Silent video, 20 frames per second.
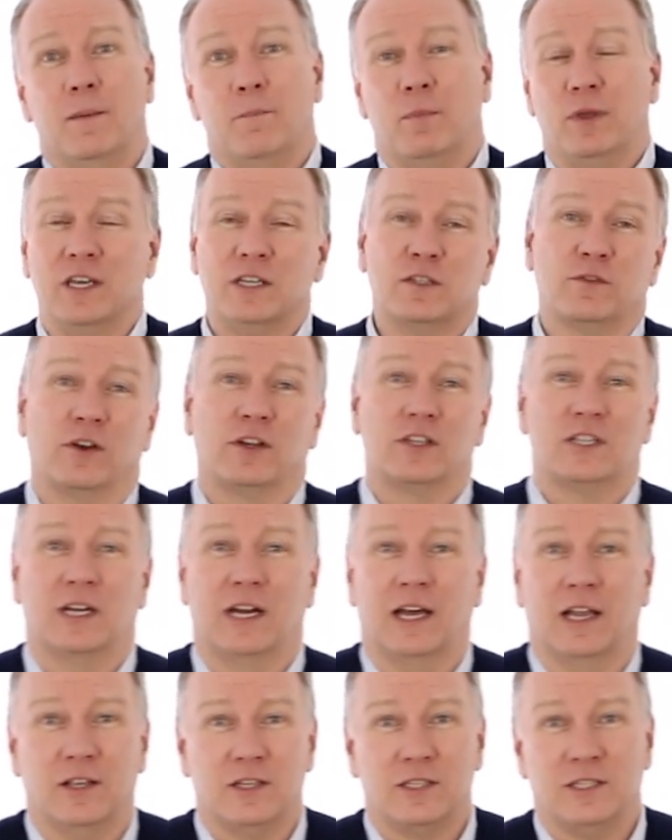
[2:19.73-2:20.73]
But this
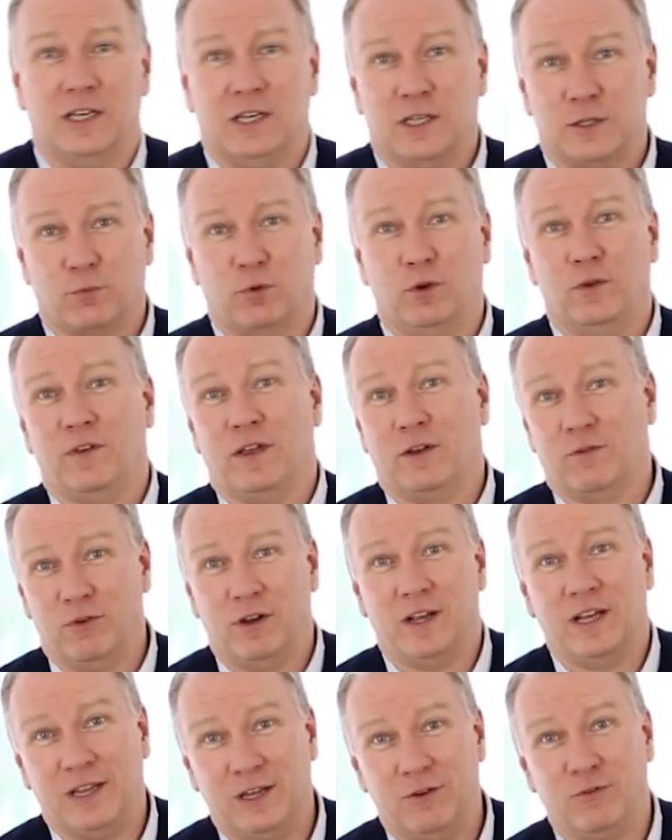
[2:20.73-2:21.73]
functionality is proving
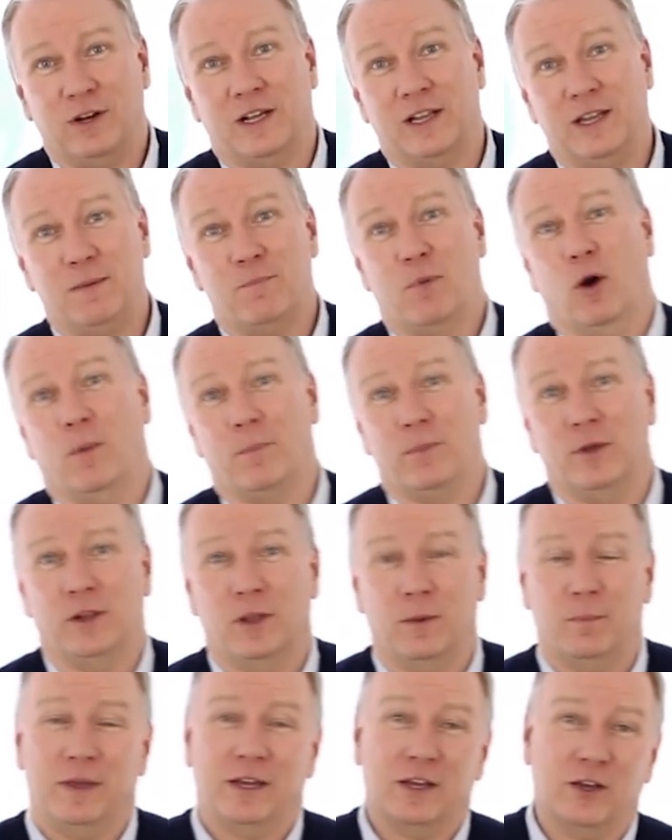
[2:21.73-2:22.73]
really
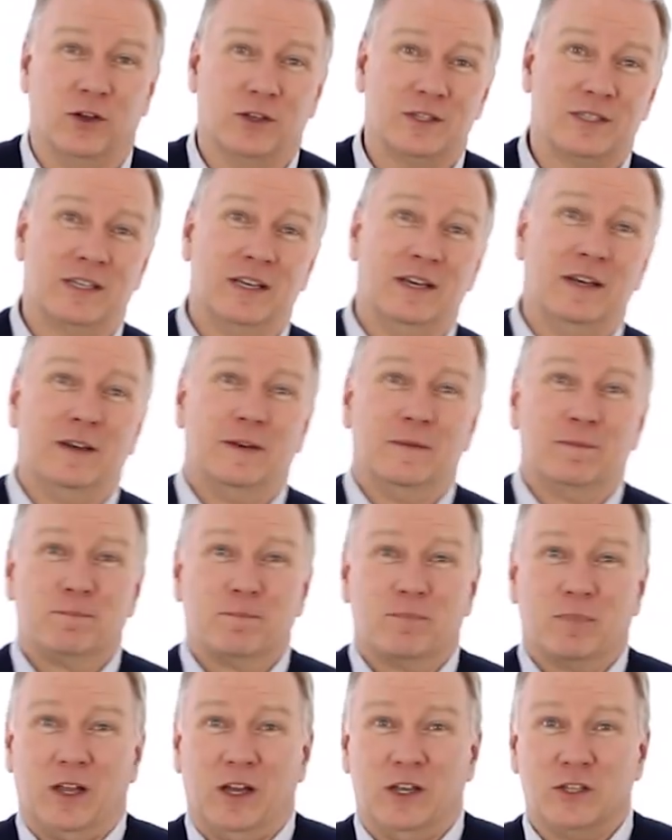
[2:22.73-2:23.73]
popular, because
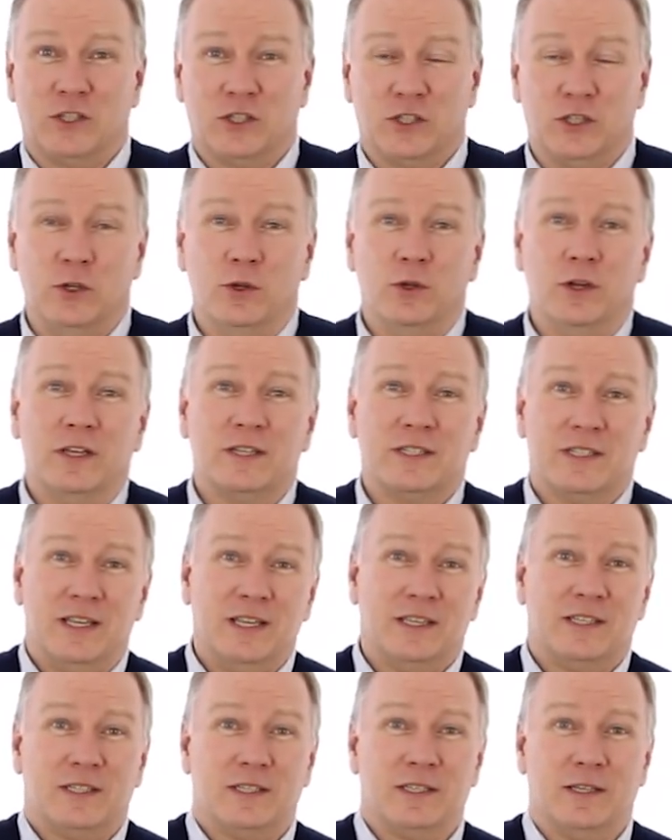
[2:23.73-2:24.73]
as soon as
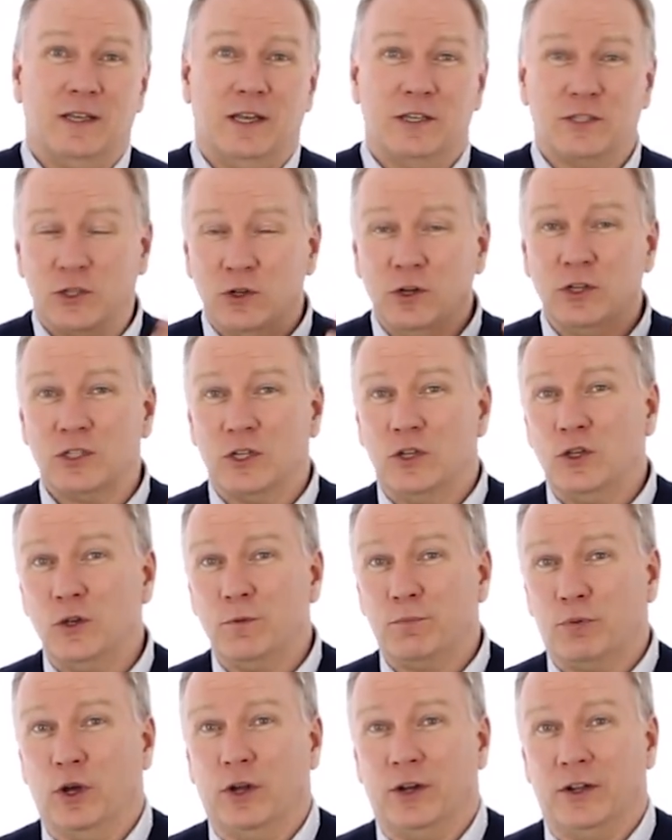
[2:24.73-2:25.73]
a
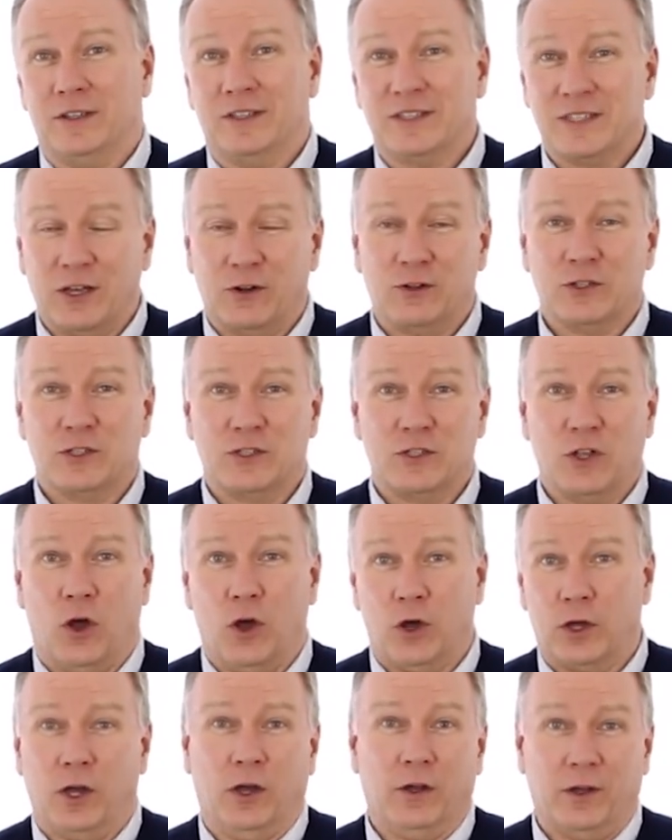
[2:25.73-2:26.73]
new product that's out of
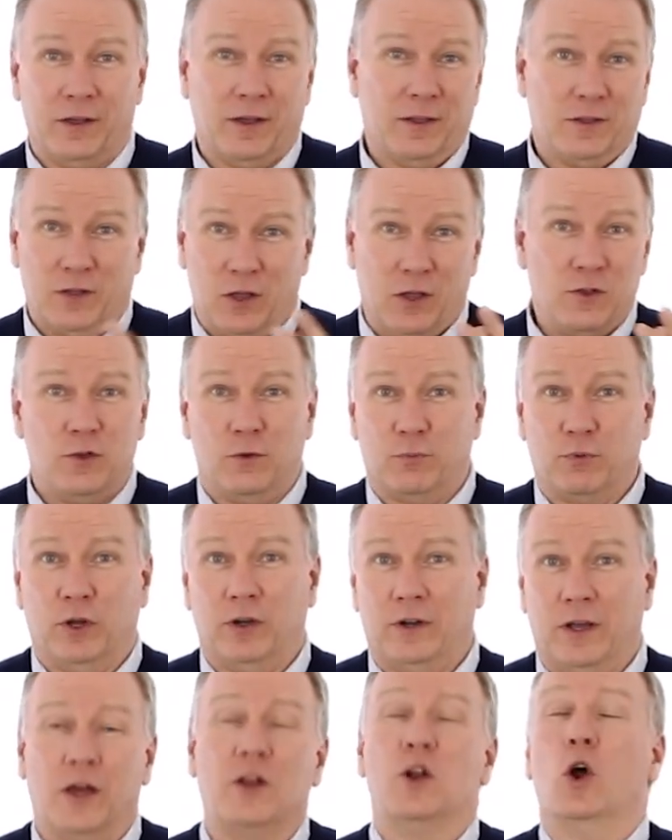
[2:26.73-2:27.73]
stock, or
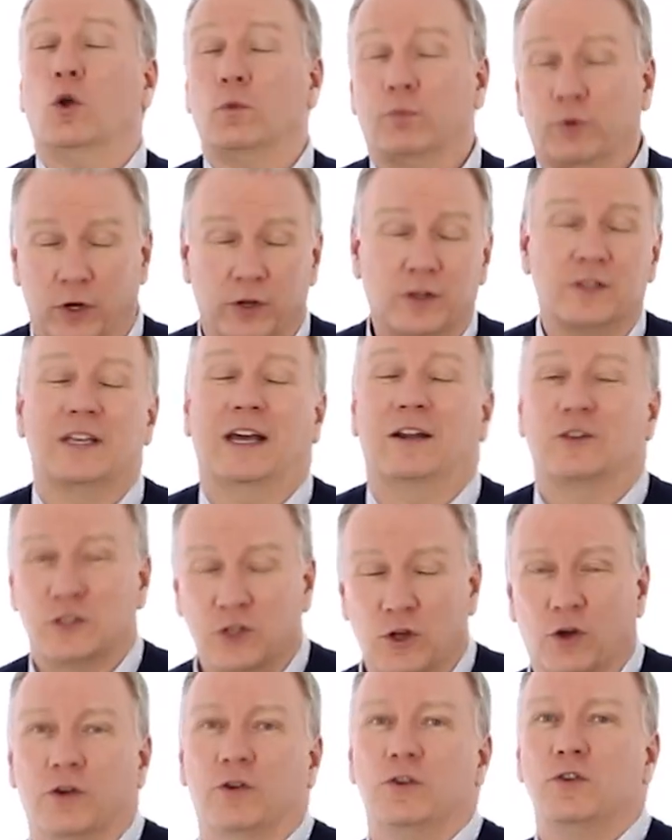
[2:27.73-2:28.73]
an old product that's out of
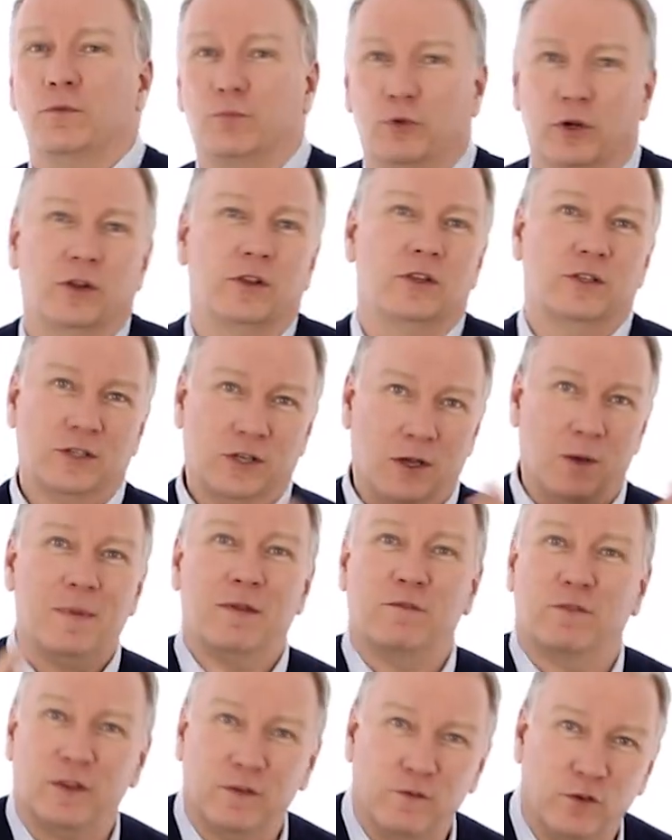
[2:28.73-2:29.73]
stock, or a new product that's come
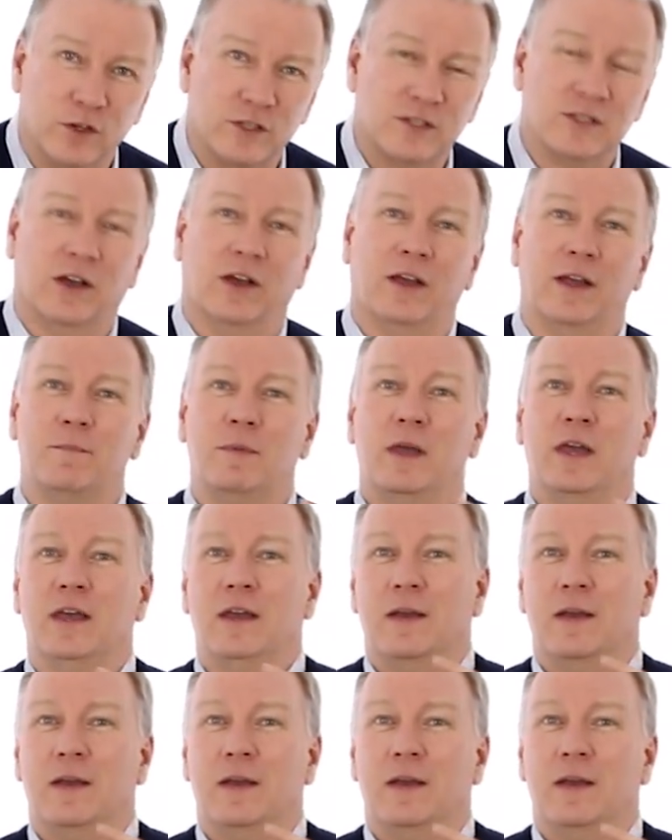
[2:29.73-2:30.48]
in for the first time,